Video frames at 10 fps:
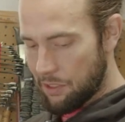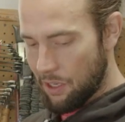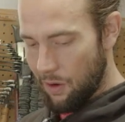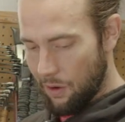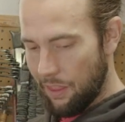
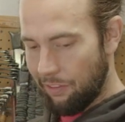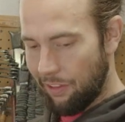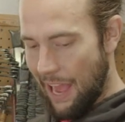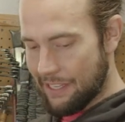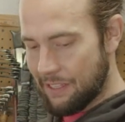So they've
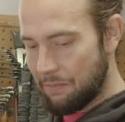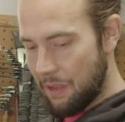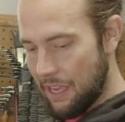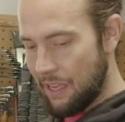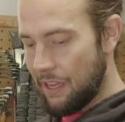lasted
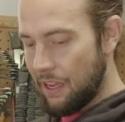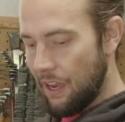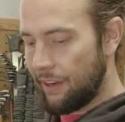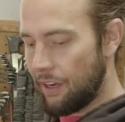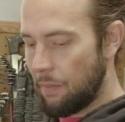me
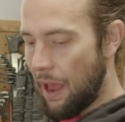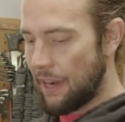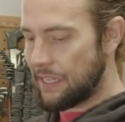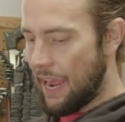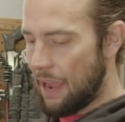a good
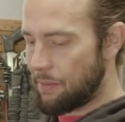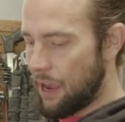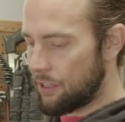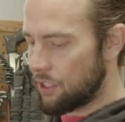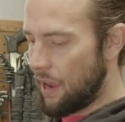amount of time.
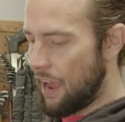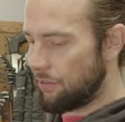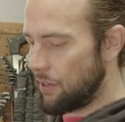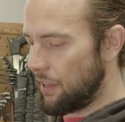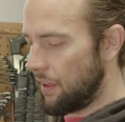I also
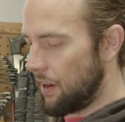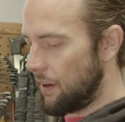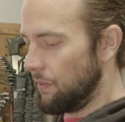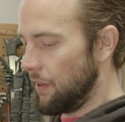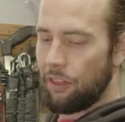have one of
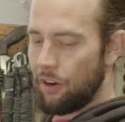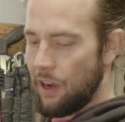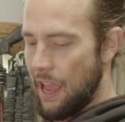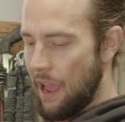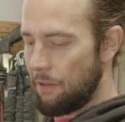their
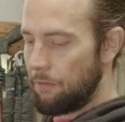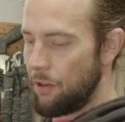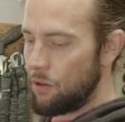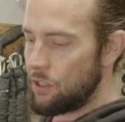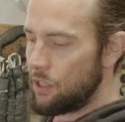30-amp
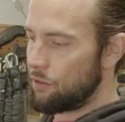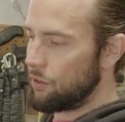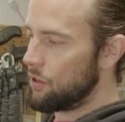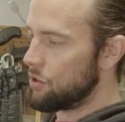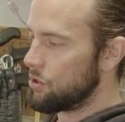fuses
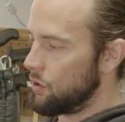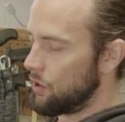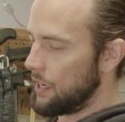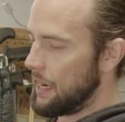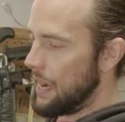for the
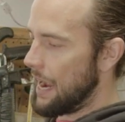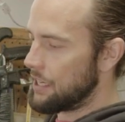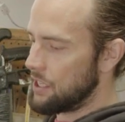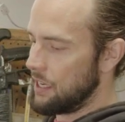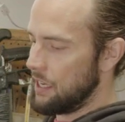solar
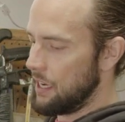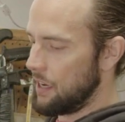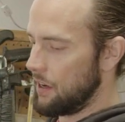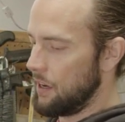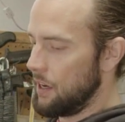connection
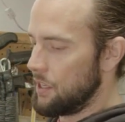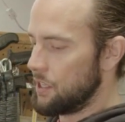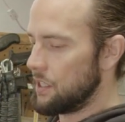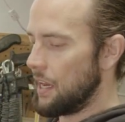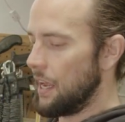here.
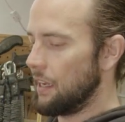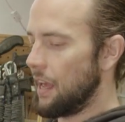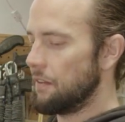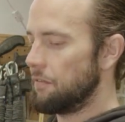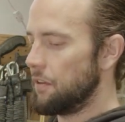Just an
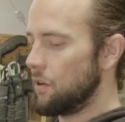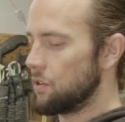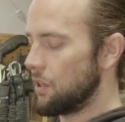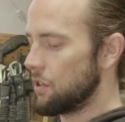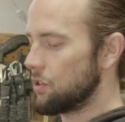inline
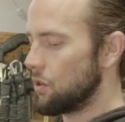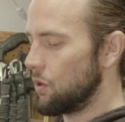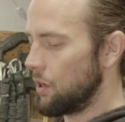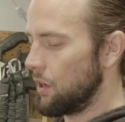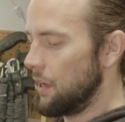fuse on the
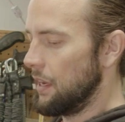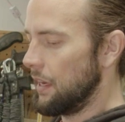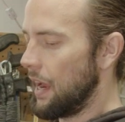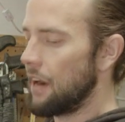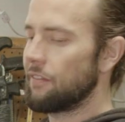solar.
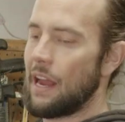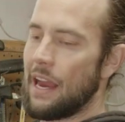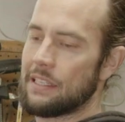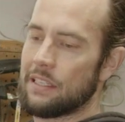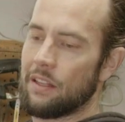Kind of a
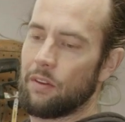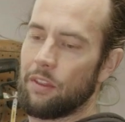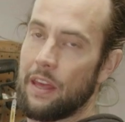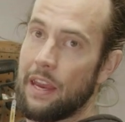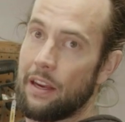nice little
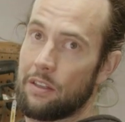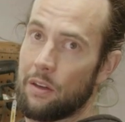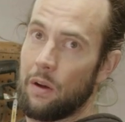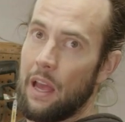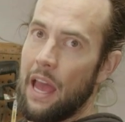thing
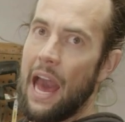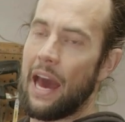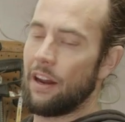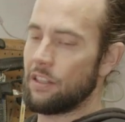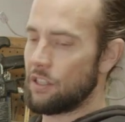to
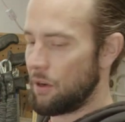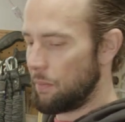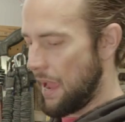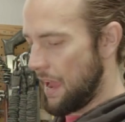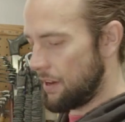add onto your
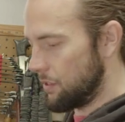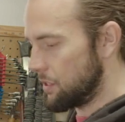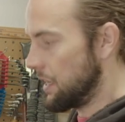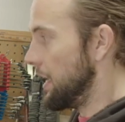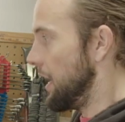
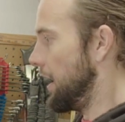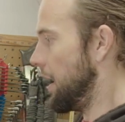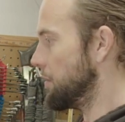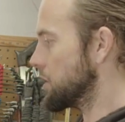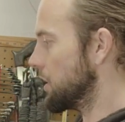panels.
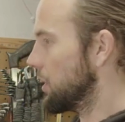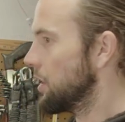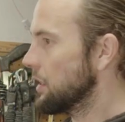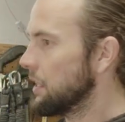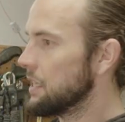And I'm just gonna
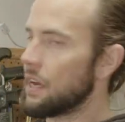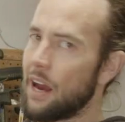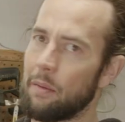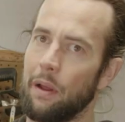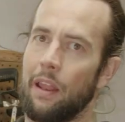hook these
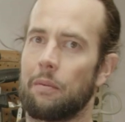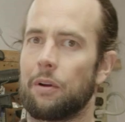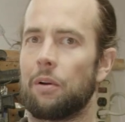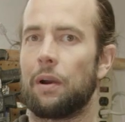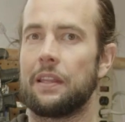up and then I'm
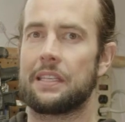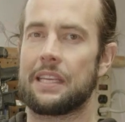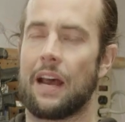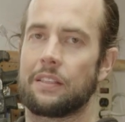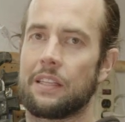gonna run
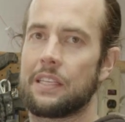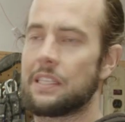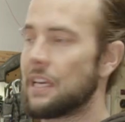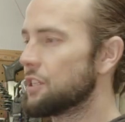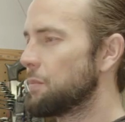this out to the
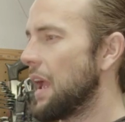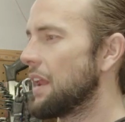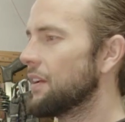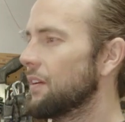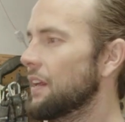CIGS
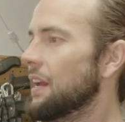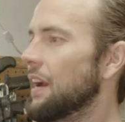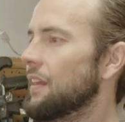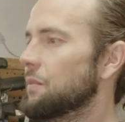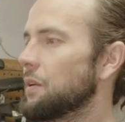panel
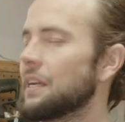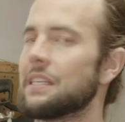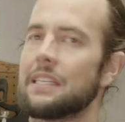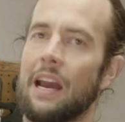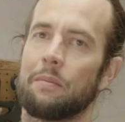and then we're
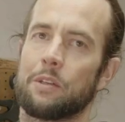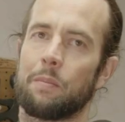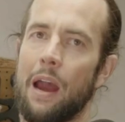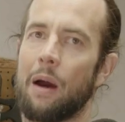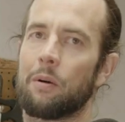gonna see how
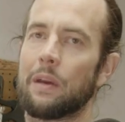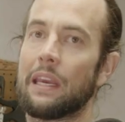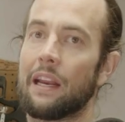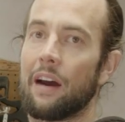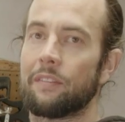much power we
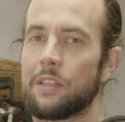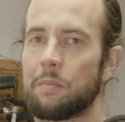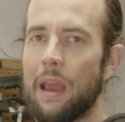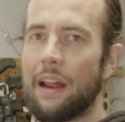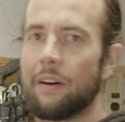get off
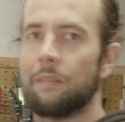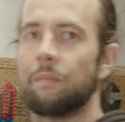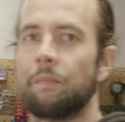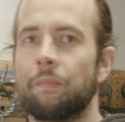this panel.